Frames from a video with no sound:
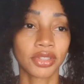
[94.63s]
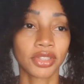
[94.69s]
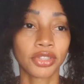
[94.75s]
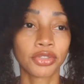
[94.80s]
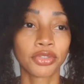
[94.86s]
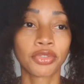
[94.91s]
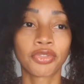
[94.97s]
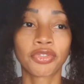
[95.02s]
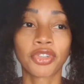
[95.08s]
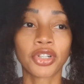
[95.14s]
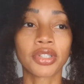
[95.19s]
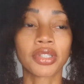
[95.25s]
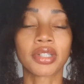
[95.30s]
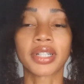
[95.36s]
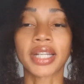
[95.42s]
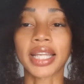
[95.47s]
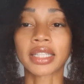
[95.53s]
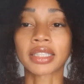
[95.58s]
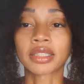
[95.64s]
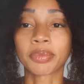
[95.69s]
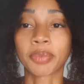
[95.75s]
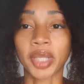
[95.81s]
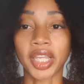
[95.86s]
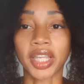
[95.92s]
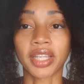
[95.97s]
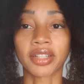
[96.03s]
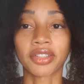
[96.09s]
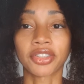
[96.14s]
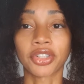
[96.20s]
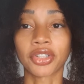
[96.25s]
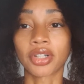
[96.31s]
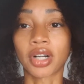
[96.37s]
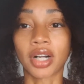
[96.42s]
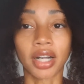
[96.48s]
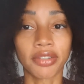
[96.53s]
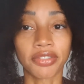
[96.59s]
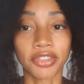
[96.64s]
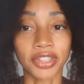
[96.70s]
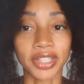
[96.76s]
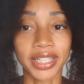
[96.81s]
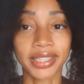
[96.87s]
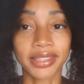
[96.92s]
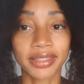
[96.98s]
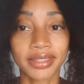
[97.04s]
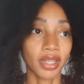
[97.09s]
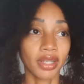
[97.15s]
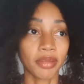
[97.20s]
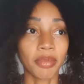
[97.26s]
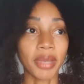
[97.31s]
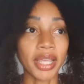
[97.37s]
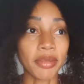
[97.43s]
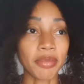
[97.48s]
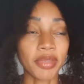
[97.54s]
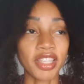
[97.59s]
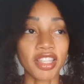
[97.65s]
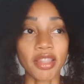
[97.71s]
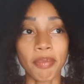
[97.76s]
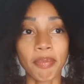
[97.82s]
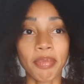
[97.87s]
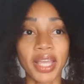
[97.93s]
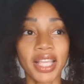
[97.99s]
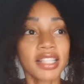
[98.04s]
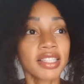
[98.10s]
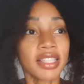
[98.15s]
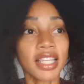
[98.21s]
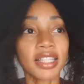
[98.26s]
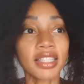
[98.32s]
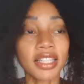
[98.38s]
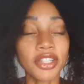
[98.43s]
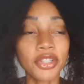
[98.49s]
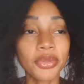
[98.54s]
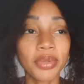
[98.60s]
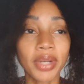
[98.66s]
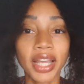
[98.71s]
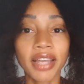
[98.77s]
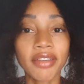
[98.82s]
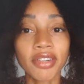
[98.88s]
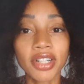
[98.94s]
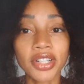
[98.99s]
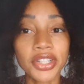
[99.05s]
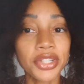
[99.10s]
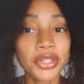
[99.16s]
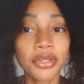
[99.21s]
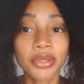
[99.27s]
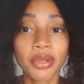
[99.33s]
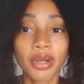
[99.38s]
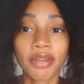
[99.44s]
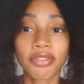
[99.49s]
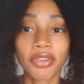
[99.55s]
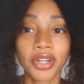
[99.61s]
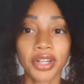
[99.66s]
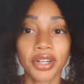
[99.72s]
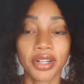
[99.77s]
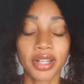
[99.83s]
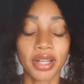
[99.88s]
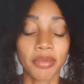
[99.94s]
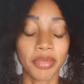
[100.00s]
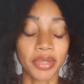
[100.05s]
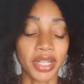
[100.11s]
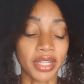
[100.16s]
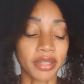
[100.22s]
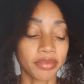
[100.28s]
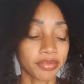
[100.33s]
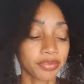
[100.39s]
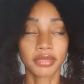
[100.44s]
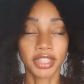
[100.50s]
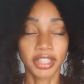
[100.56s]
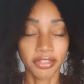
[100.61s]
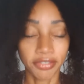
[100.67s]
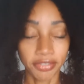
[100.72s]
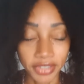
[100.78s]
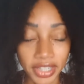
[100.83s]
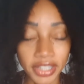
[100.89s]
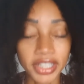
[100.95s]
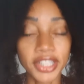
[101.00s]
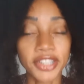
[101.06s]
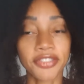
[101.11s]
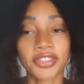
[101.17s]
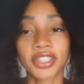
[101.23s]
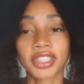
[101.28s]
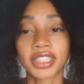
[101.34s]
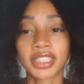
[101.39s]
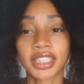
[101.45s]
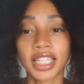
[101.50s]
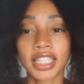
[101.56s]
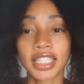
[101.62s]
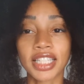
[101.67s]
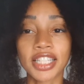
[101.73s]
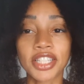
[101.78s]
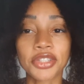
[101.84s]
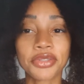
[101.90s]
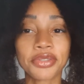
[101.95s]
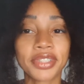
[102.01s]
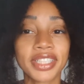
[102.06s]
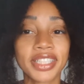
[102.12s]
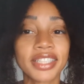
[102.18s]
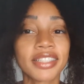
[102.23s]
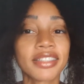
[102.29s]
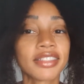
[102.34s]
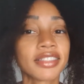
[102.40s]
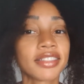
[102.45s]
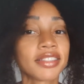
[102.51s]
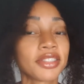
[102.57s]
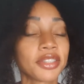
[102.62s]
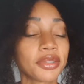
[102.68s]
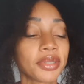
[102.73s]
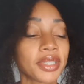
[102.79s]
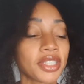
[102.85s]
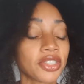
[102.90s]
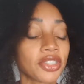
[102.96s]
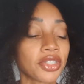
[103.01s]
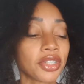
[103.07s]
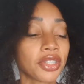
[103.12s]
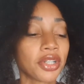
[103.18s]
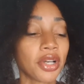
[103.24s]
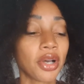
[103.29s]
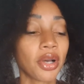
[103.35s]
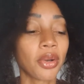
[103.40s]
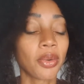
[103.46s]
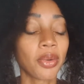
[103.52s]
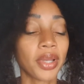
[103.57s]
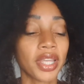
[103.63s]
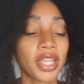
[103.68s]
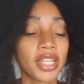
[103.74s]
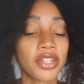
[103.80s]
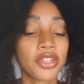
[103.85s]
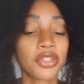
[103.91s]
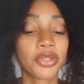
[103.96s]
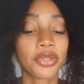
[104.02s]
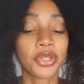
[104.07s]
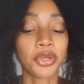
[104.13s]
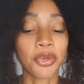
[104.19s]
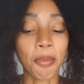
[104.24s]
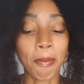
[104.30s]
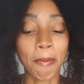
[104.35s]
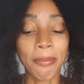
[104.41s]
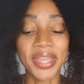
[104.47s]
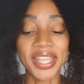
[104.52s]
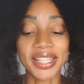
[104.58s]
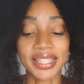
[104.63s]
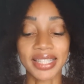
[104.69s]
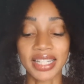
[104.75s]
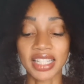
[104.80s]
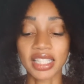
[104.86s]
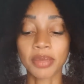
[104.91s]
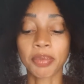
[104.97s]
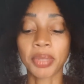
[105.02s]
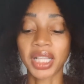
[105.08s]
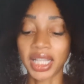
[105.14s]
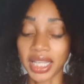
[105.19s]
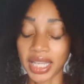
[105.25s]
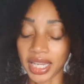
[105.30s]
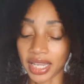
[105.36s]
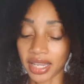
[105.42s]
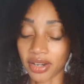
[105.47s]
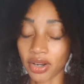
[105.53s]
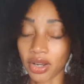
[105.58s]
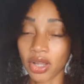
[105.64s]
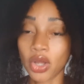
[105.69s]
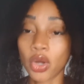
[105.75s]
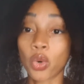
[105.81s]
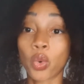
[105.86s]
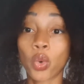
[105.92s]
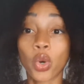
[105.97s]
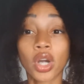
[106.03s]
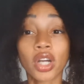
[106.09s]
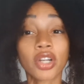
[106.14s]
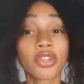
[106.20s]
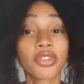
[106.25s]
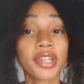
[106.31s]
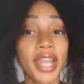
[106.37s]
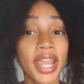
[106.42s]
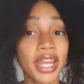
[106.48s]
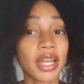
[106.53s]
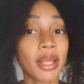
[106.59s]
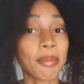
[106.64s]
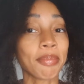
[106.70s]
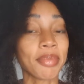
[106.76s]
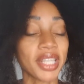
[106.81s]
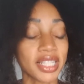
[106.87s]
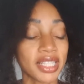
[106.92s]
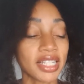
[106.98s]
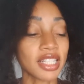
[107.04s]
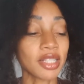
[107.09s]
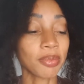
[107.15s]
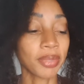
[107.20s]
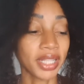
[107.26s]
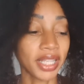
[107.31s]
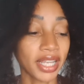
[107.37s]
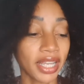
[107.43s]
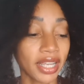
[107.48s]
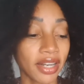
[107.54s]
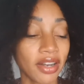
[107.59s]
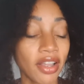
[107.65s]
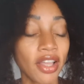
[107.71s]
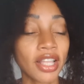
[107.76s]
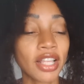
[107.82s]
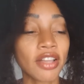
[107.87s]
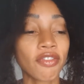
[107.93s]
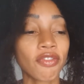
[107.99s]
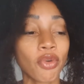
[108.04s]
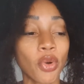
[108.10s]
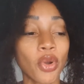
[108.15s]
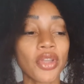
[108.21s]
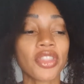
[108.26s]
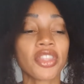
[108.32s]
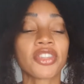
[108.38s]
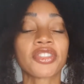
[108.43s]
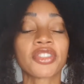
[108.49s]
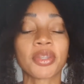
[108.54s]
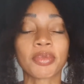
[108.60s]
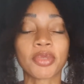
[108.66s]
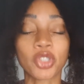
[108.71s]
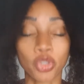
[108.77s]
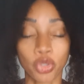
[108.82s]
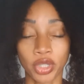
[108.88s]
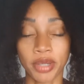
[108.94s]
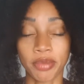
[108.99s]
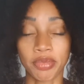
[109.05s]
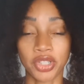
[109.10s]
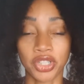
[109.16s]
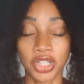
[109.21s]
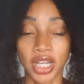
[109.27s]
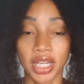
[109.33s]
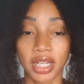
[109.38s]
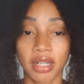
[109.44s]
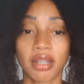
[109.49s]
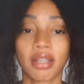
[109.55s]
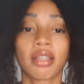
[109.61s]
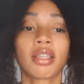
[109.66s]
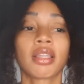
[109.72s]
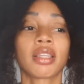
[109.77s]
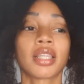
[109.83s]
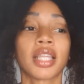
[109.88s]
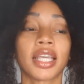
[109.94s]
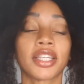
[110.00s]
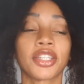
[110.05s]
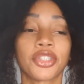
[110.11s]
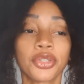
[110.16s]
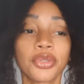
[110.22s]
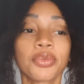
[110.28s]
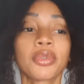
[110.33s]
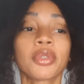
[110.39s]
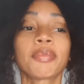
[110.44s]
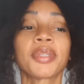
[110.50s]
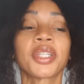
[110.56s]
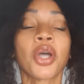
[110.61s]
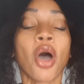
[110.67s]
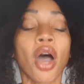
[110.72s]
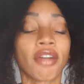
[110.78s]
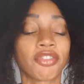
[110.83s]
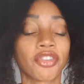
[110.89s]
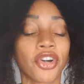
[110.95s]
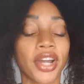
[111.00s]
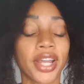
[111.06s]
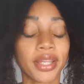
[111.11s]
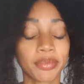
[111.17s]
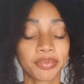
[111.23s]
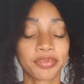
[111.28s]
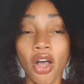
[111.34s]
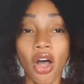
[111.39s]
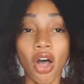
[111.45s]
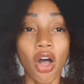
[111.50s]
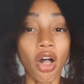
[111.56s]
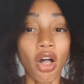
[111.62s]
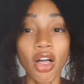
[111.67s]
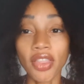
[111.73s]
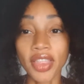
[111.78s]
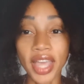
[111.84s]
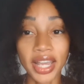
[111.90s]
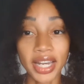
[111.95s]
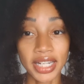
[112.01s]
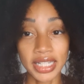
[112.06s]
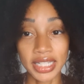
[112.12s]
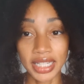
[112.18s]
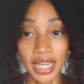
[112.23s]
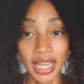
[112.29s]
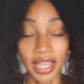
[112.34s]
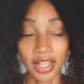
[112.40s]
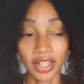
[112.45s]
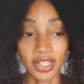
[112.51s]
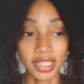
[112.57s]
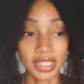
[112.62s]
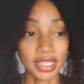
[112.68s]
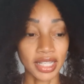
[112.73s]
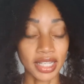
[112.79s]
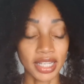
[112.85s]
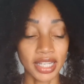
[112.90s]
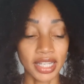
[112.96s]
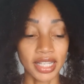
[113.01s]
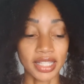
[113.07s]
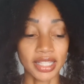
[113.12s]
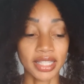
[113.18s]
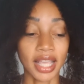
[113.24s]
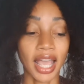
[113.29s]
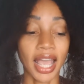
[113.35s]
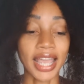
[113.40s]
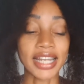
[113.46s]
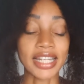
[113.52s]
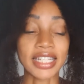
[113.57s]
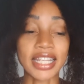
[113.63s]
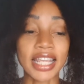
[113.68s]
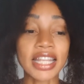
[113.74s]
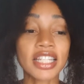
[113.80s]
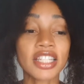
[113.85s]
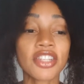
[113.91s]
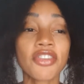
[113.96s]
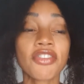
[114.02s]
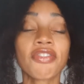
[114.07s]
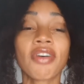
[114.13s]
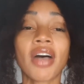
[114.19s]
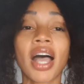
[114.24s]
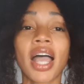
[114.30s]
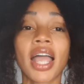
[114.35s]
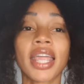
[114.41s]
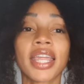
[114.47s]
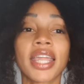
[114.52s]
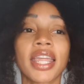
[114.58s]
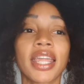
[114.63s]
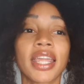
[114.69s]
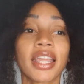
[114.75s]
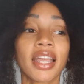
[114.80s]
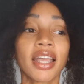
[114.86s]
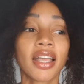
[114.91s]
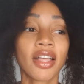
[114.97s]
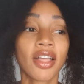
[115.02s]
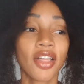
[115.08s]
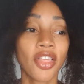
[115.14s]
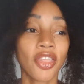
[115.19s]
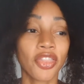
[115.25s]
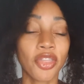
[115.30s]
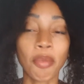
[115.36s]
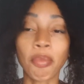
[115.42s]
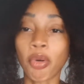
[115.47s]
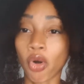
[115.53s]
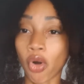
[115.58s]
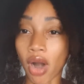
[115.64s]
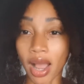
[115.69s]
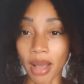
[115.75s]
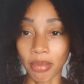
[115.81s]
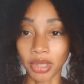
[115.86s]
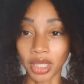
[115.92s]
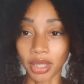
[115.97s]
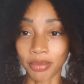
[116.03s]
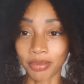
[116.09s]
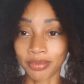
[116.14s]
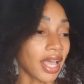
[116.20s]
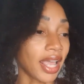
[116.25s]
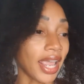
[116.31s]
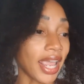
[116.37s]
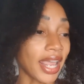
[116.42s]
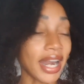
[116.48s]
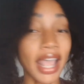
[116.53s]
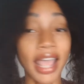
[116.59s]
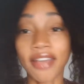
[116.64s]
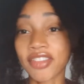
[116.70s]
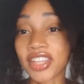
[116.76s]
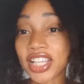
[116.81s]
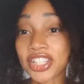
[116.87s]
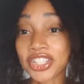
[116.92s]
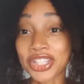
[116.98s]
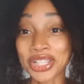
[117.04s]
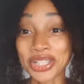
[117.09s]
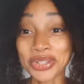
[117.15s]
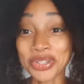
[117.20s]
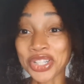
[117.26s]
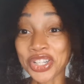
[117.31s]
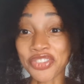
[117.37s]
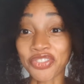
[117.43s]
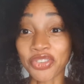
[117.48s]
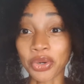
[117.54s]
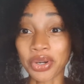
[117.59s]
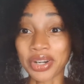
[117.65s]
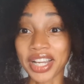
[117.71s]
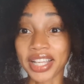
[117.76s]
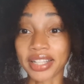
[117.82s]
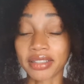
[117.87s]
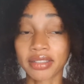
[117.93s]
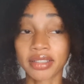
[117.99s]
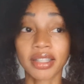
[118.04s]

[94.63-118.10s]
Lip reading: to further expand your offerings. It might be the best thing that you ever do for your company. The very first thing that you need to do is to go into your business plan or create a business plan for the subscription that you will be offering. All that entails is identifying the problem and having a solution for it.